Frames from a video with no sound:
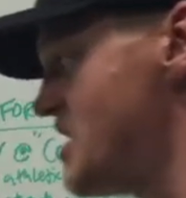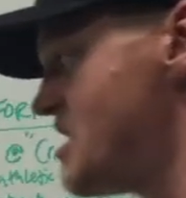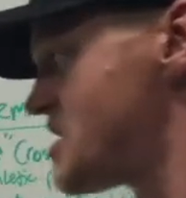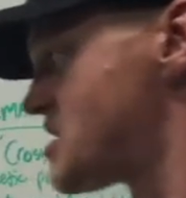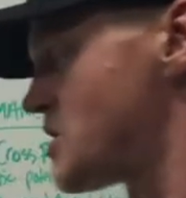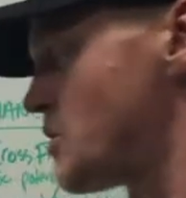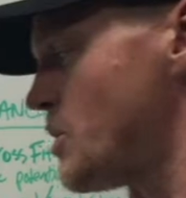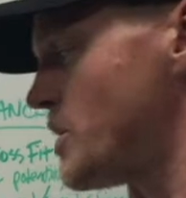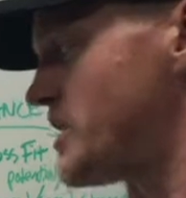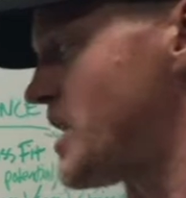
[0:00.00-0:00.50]

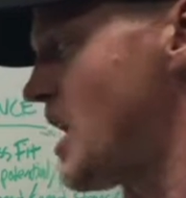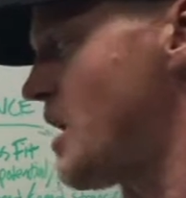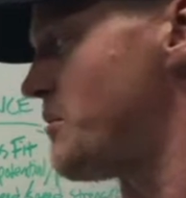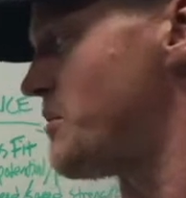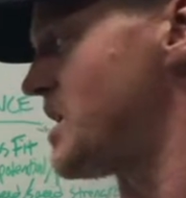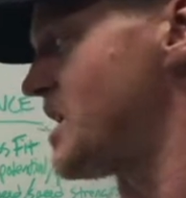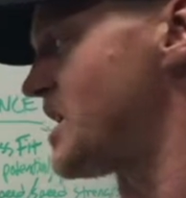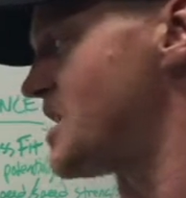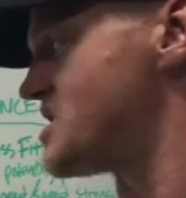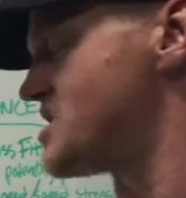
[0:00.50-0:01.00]
So what that
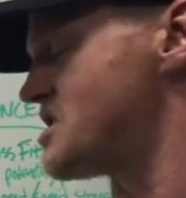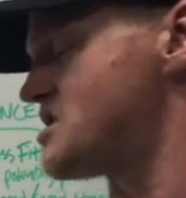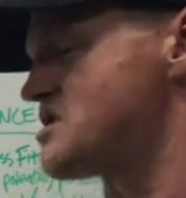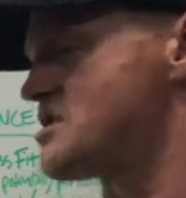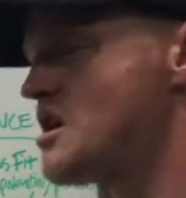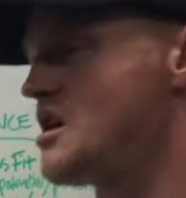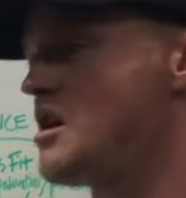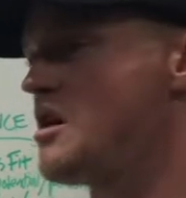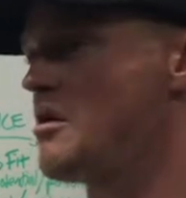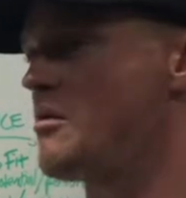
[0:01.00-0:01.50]
means is
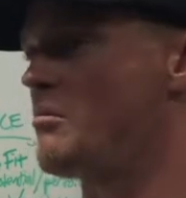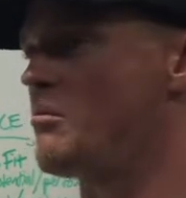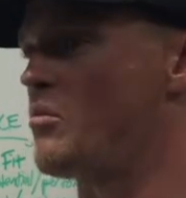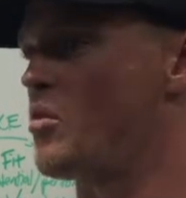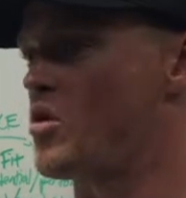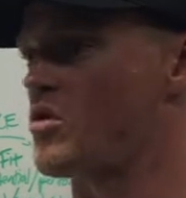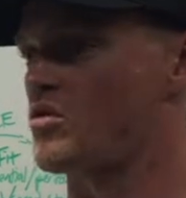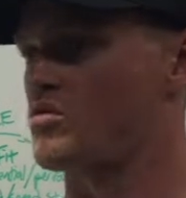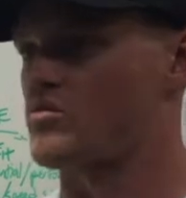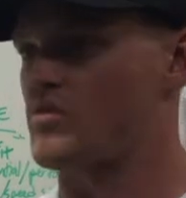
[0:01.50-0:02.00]

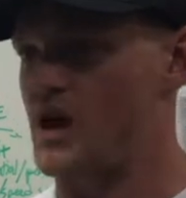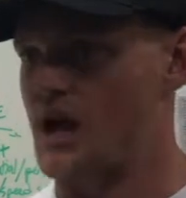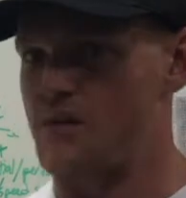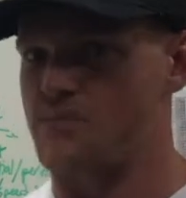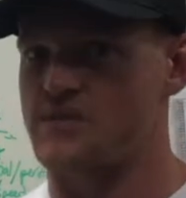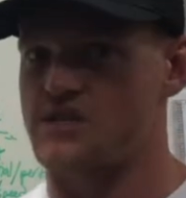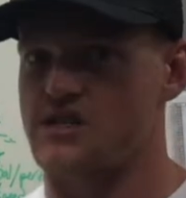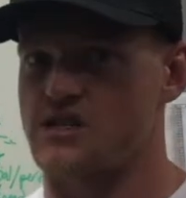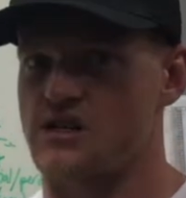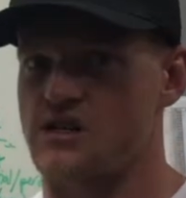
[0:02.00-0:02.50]
more
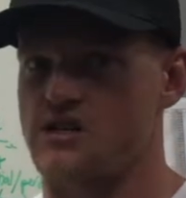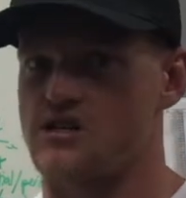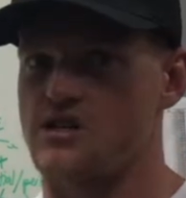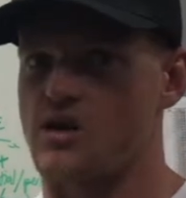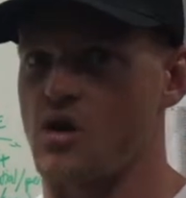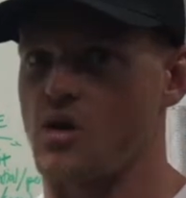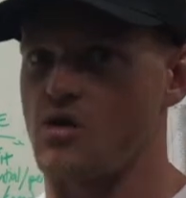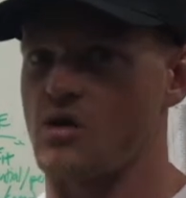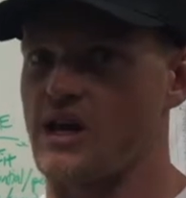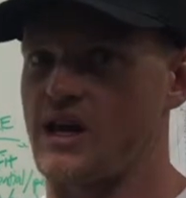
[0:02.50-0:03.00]
reps,
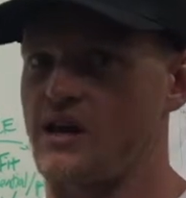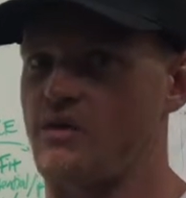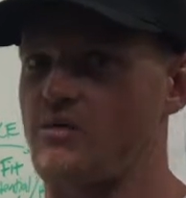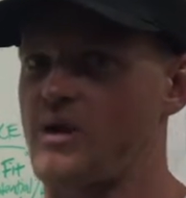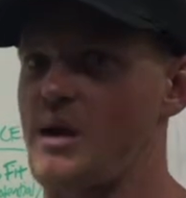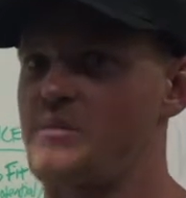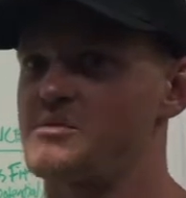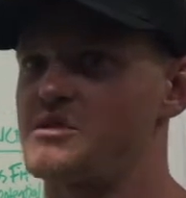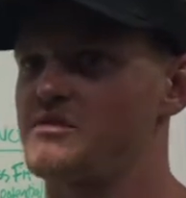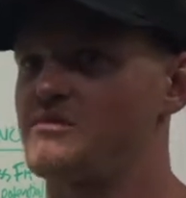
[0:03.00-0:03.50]
so like
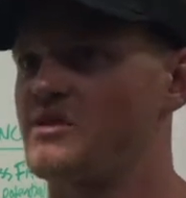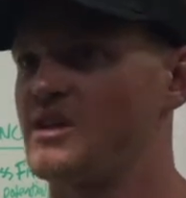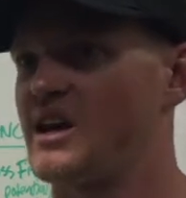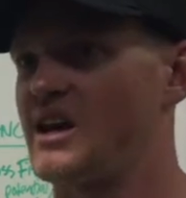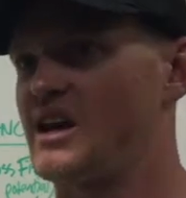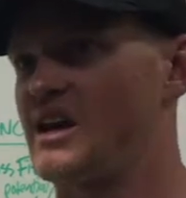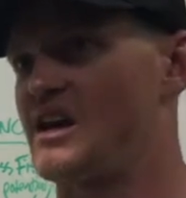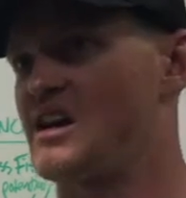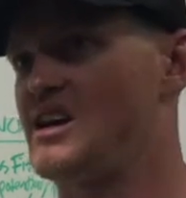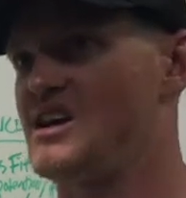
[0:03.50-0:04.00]
reps of
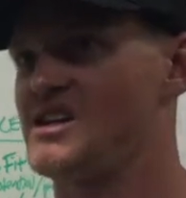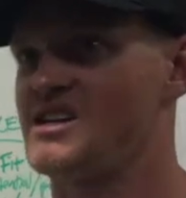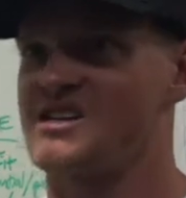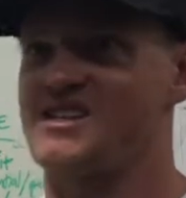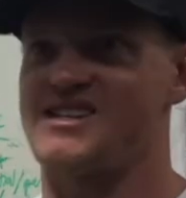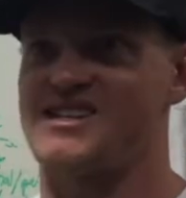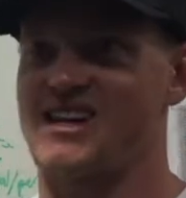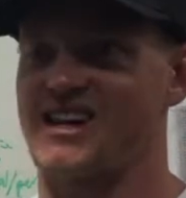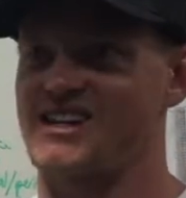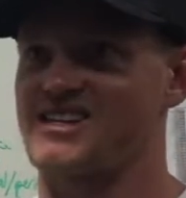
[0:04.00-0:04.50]
like
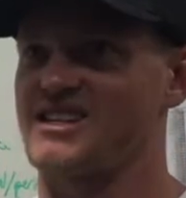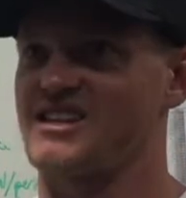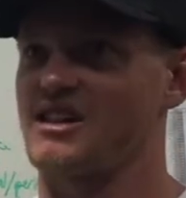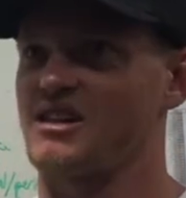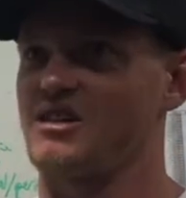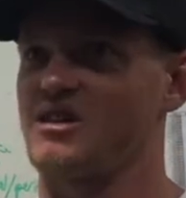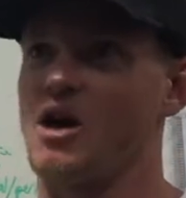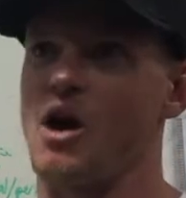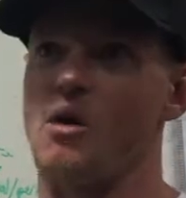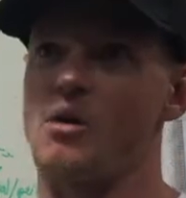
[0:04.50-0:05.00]
6 at the
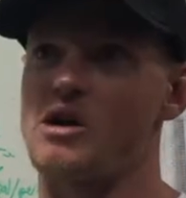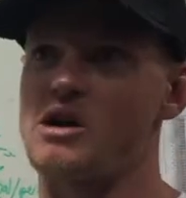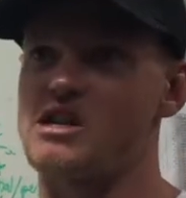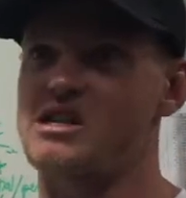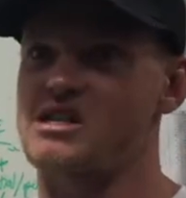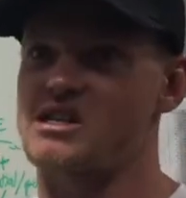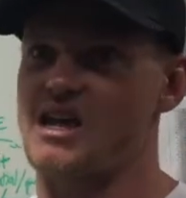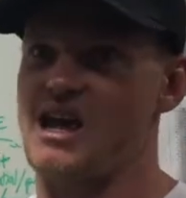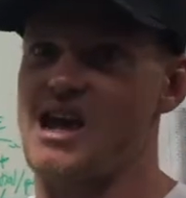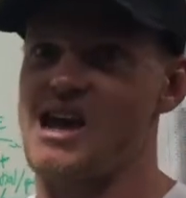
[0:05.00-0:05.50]

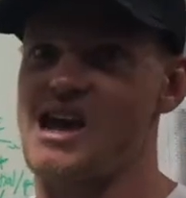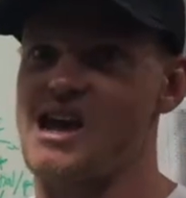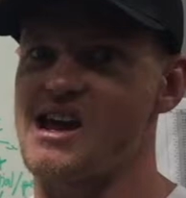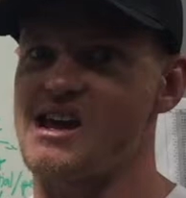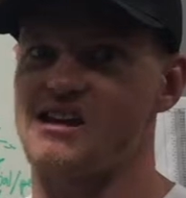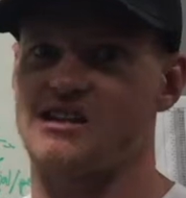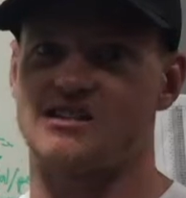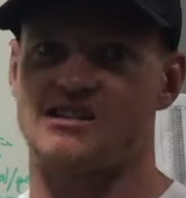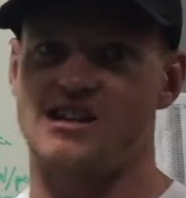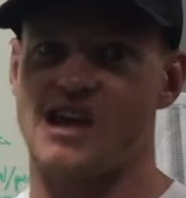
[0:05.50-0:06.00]
lowest,
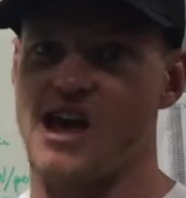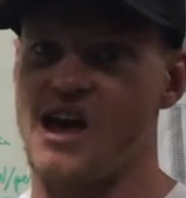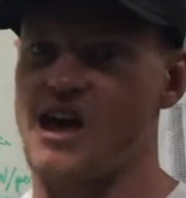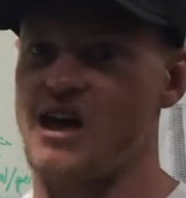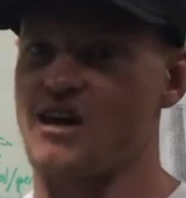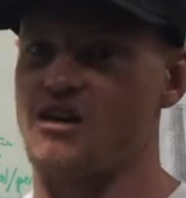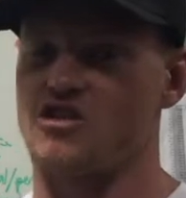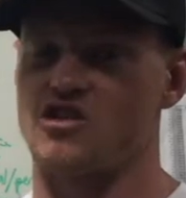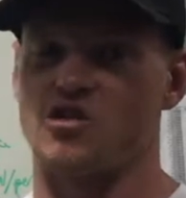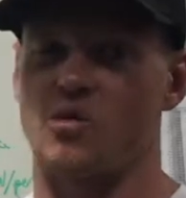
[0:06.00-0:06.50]
8,
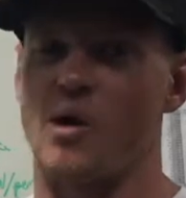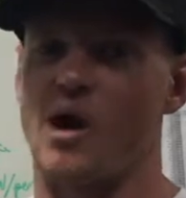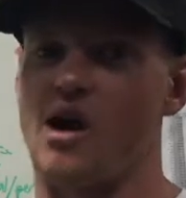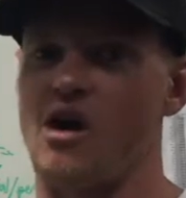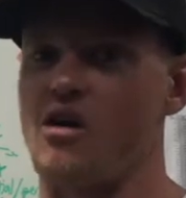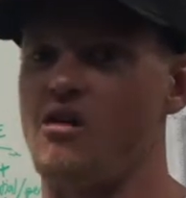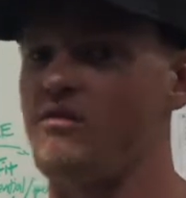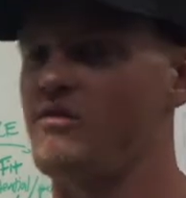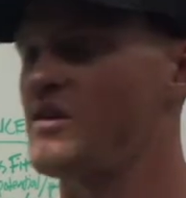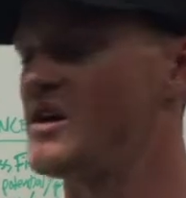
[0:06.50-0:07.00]
10, or
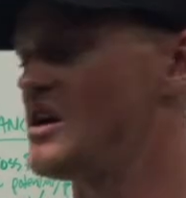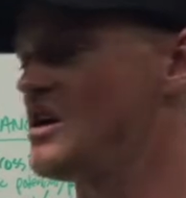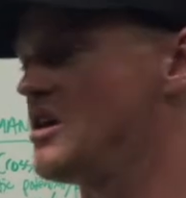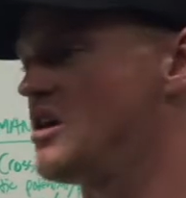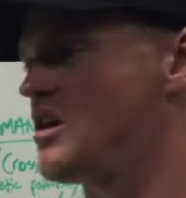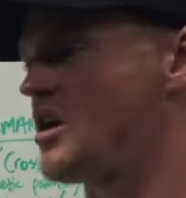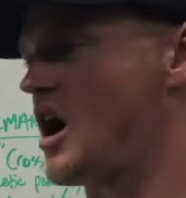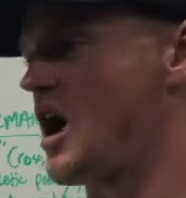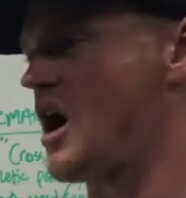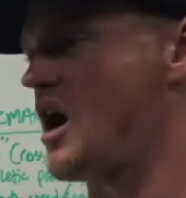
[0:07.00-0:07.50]
12,
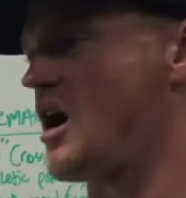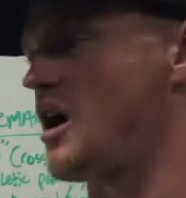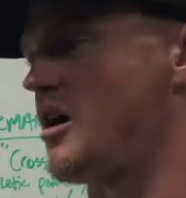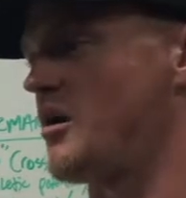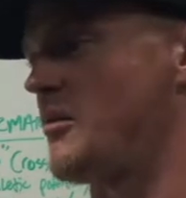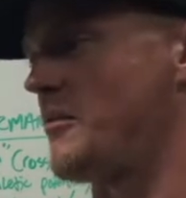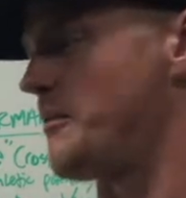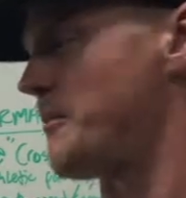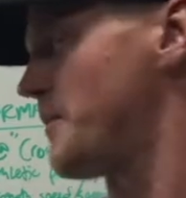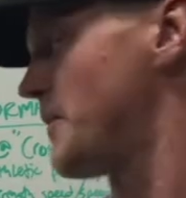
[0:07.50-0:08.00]

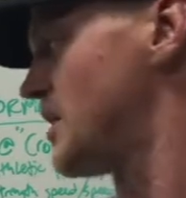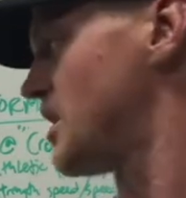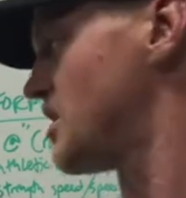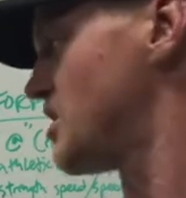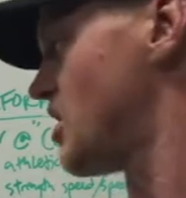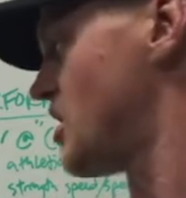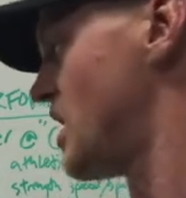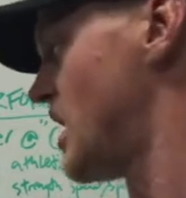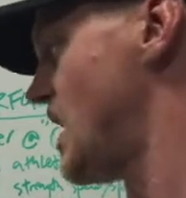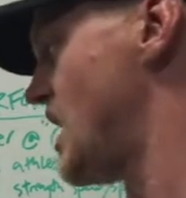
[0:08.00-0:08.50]

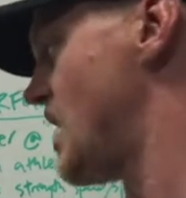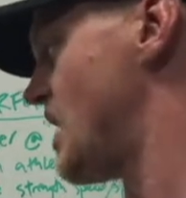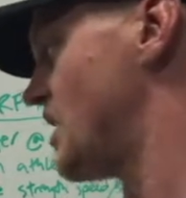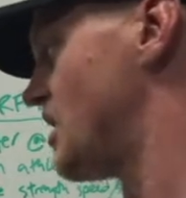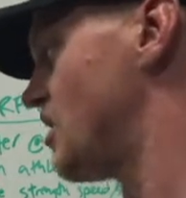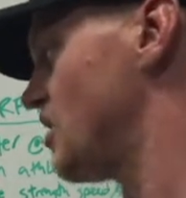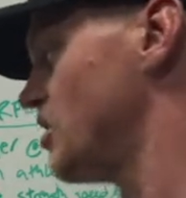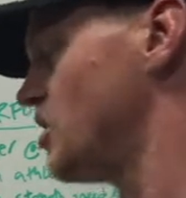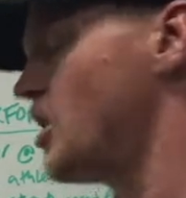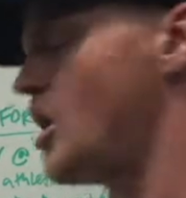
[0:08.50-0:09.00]

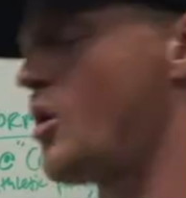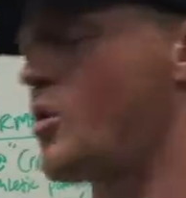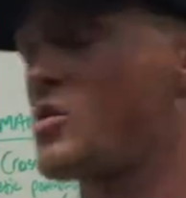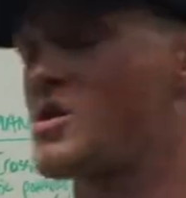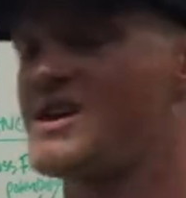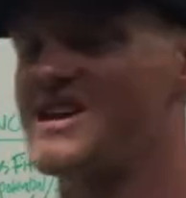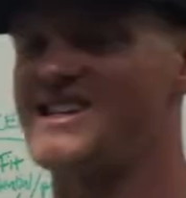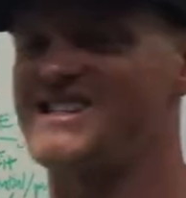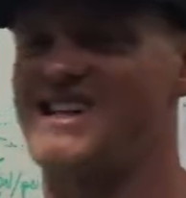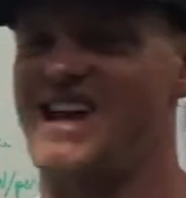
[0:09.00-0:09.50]
and
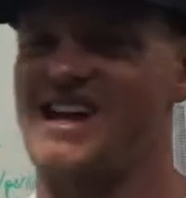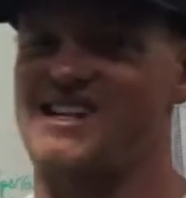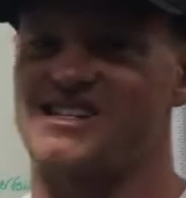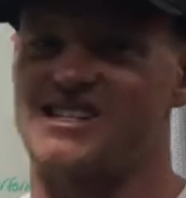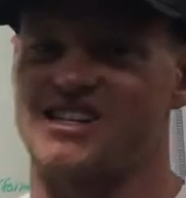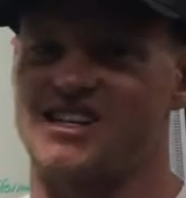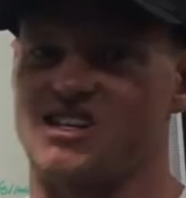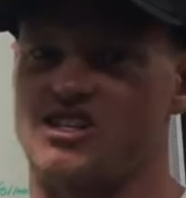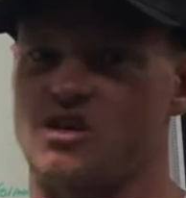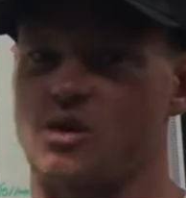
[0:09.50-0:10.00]
lower
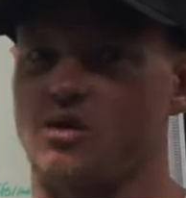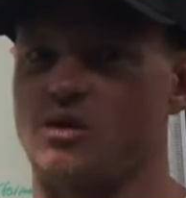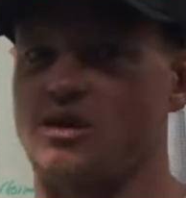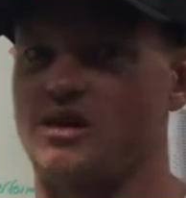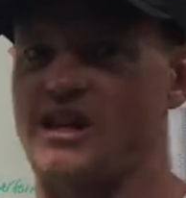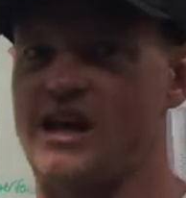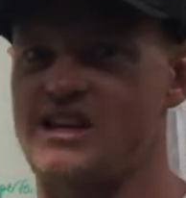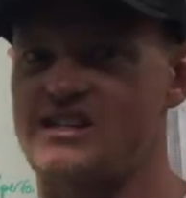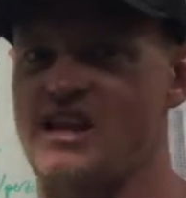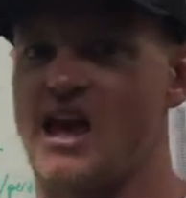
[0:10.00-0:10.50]
intensity, so
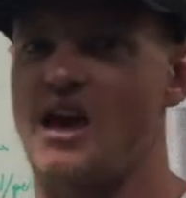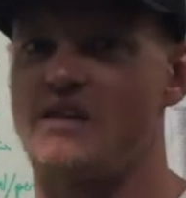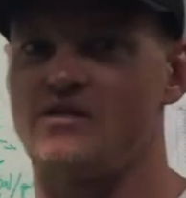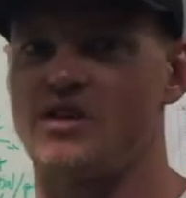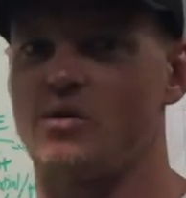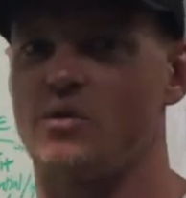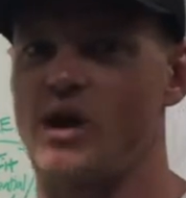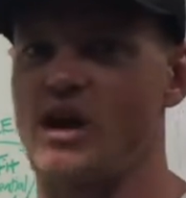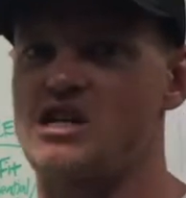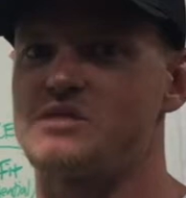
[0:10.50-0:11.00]
less
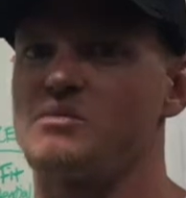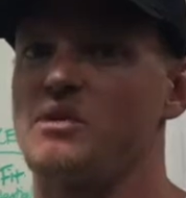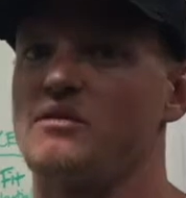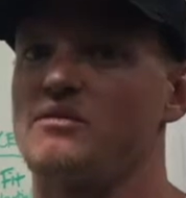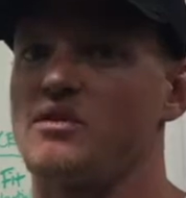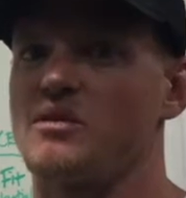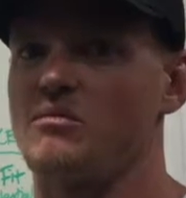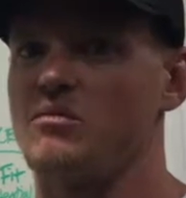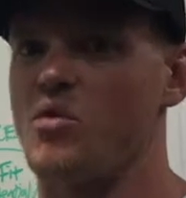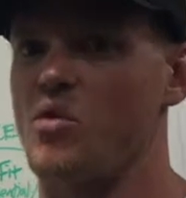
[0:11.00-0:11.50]
heavy weights but
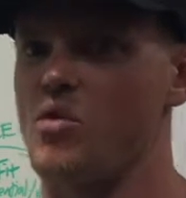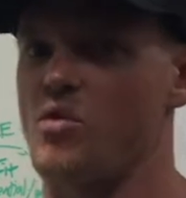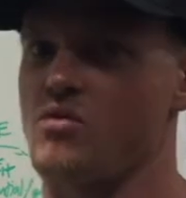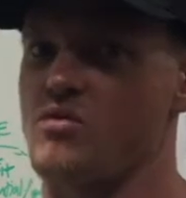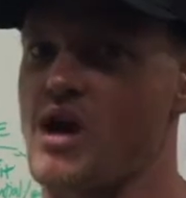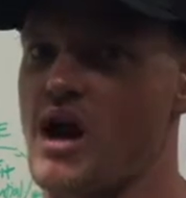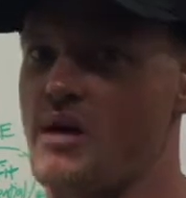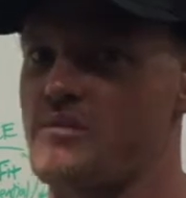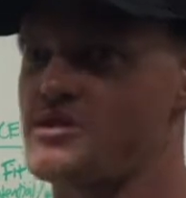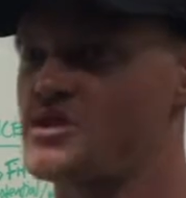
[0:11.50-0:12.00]
for more
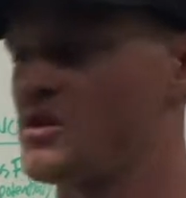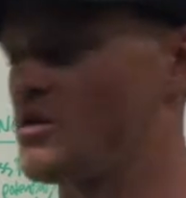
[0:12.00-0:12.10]
reps.